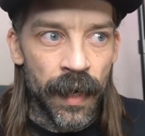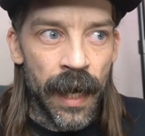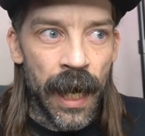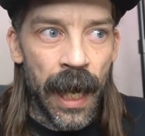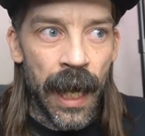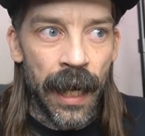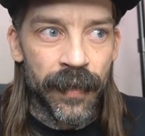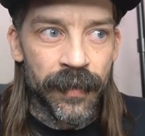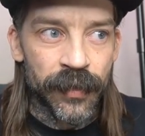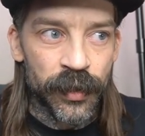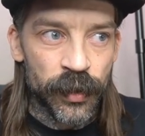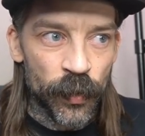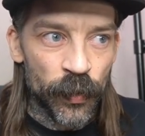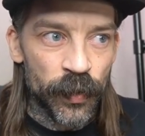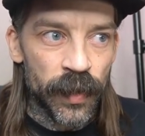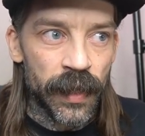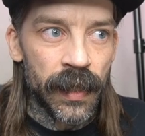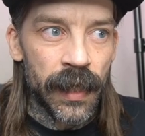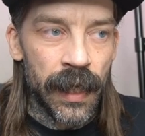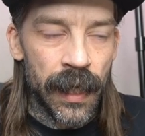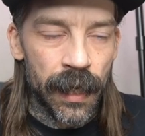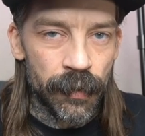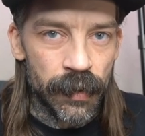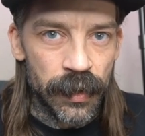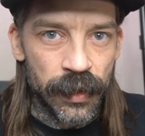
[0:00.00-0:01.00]
And so the
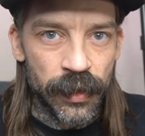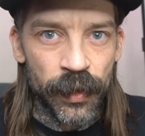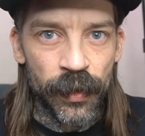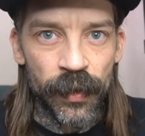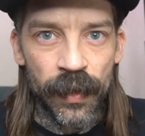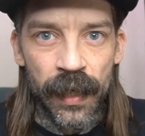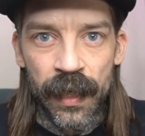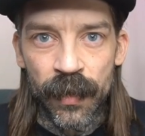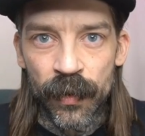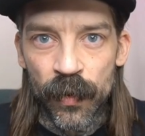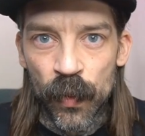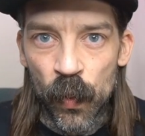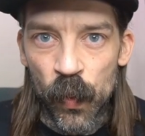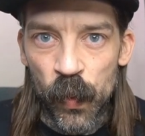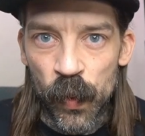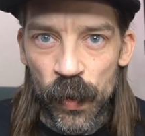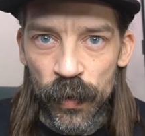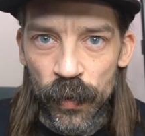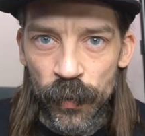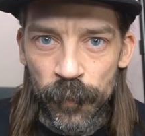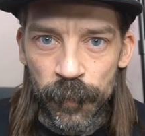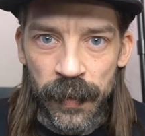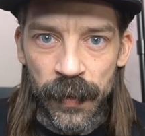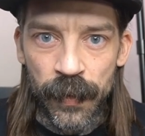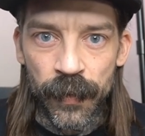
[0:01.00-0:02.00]
character and the
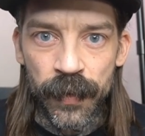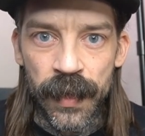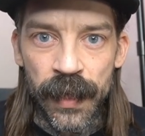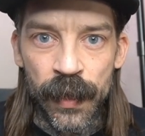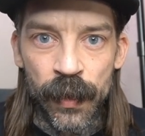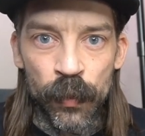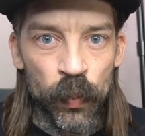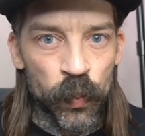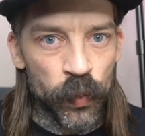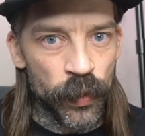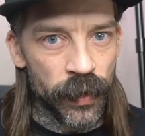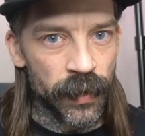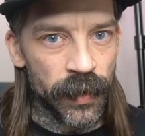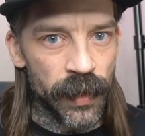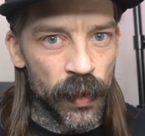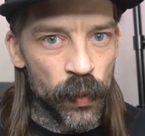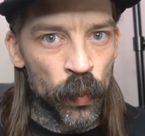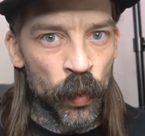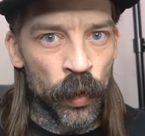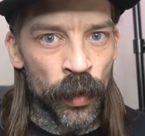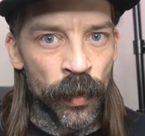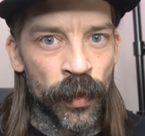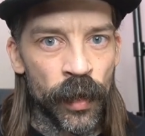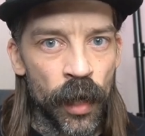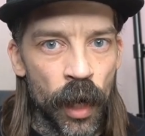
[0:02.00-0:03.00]
world building really
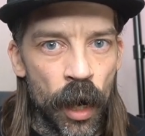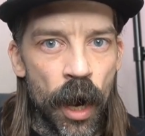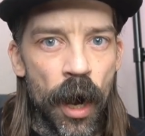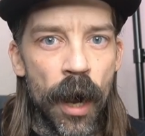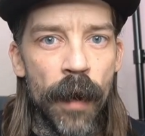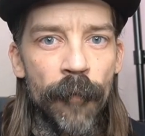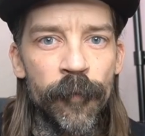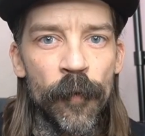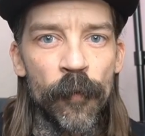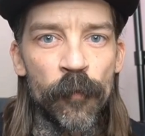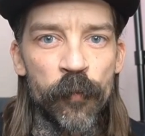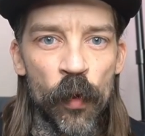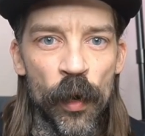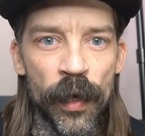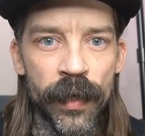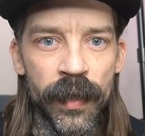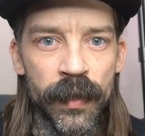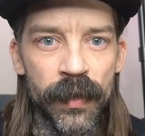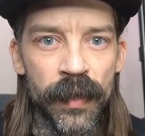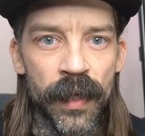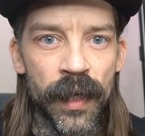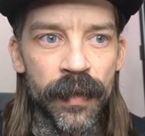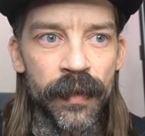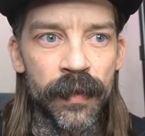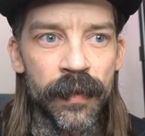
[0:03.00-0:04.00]
work off of one
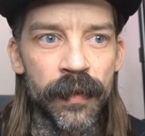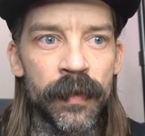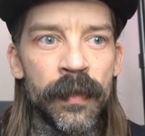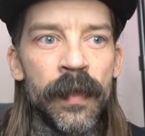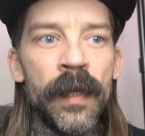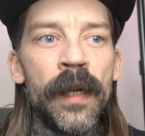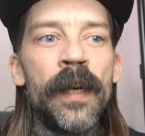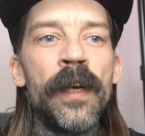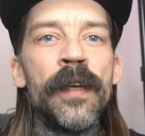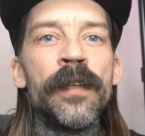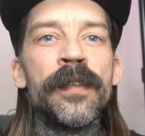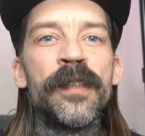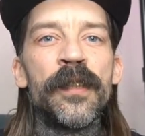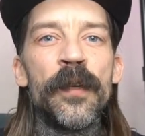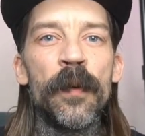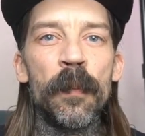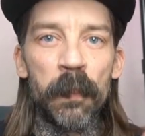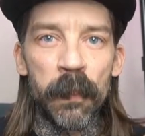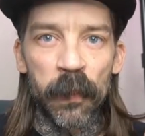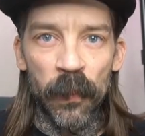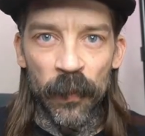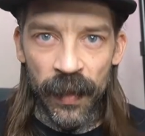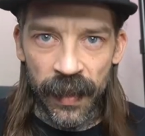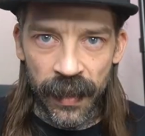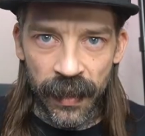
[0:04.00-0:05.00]
another to
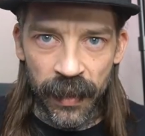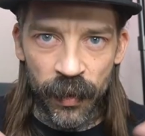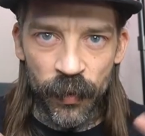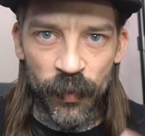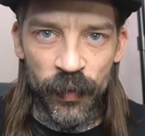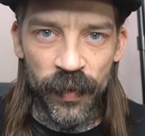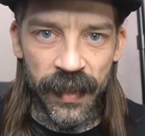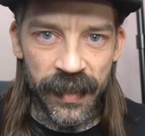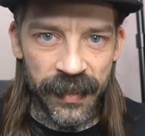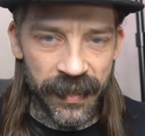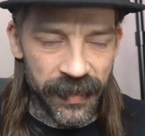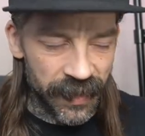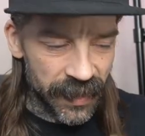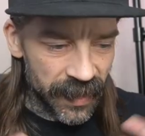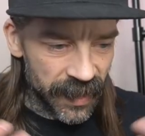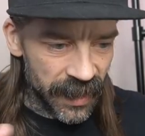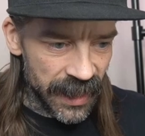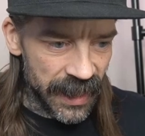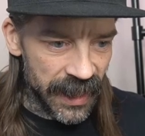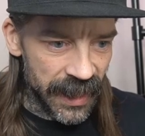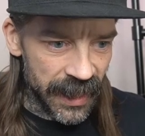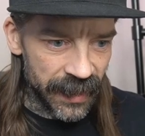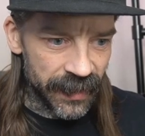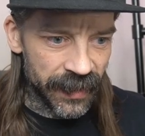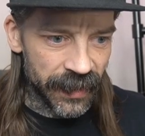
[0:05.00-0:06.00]
bring you this
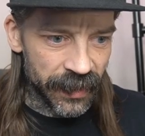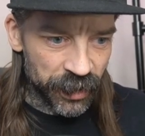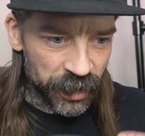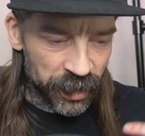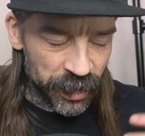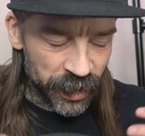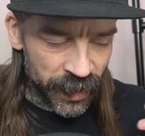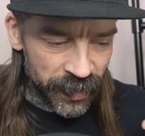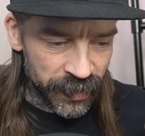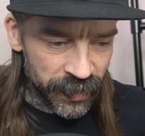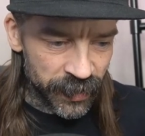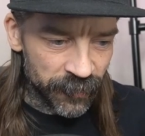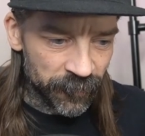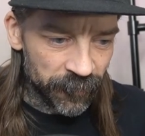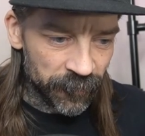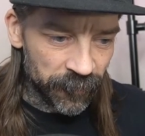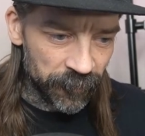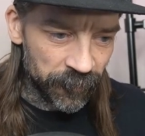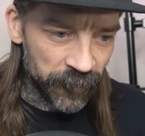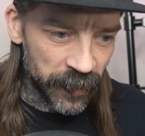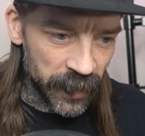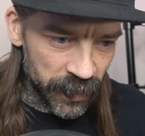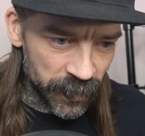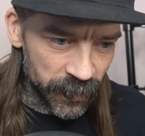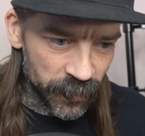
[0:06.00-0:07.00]
thing that just
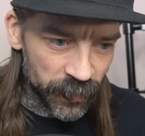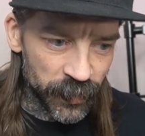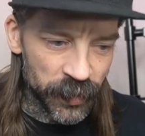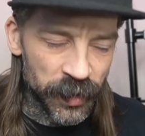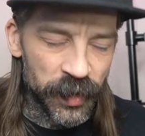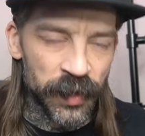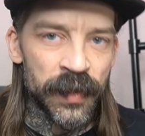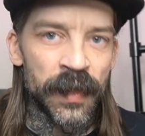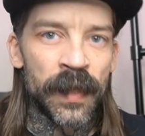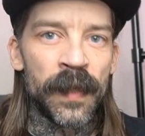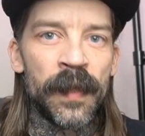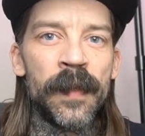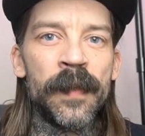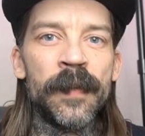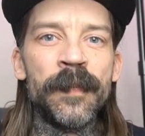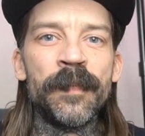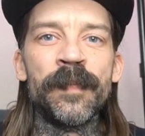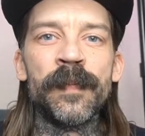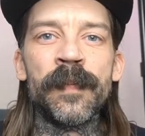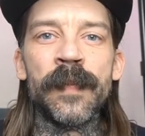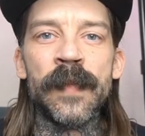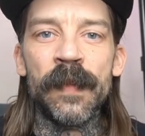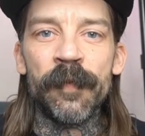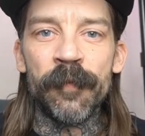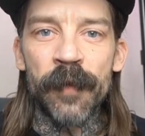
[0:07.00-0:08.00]
feels
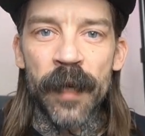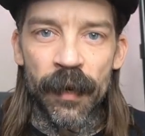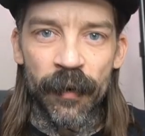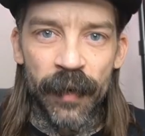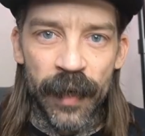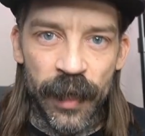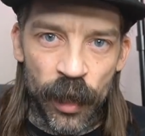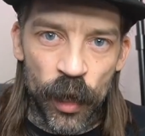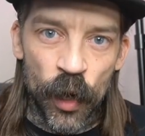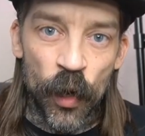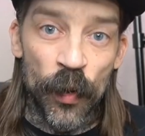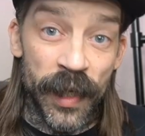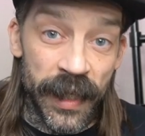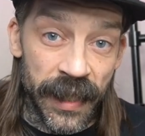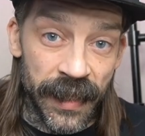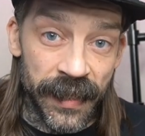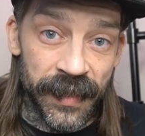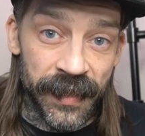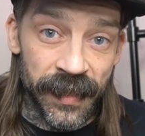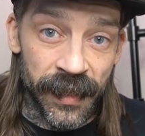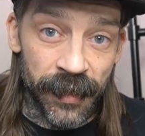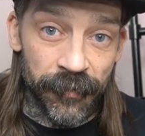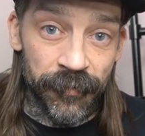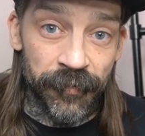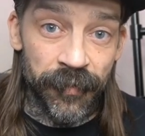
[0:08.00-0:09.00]
very
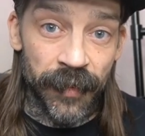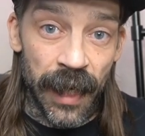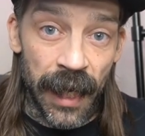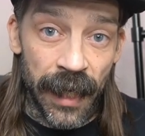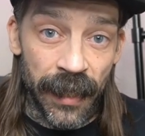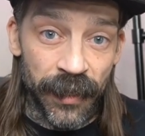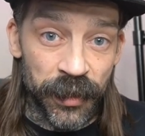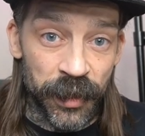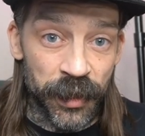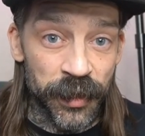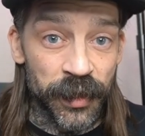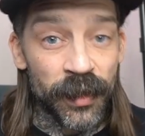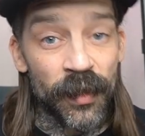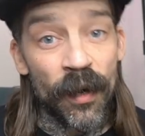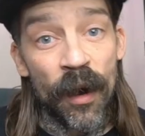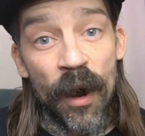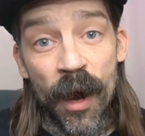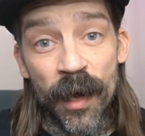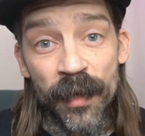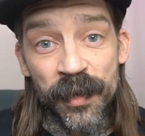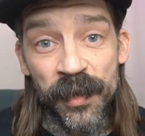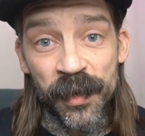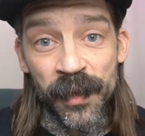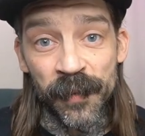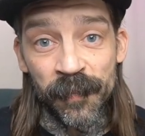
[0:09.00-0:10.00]
cohesive and just
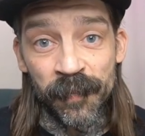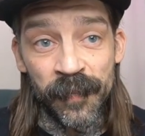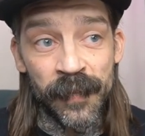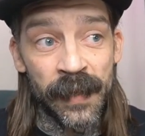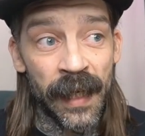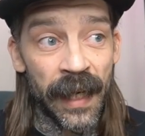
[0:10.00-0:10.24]
awesome.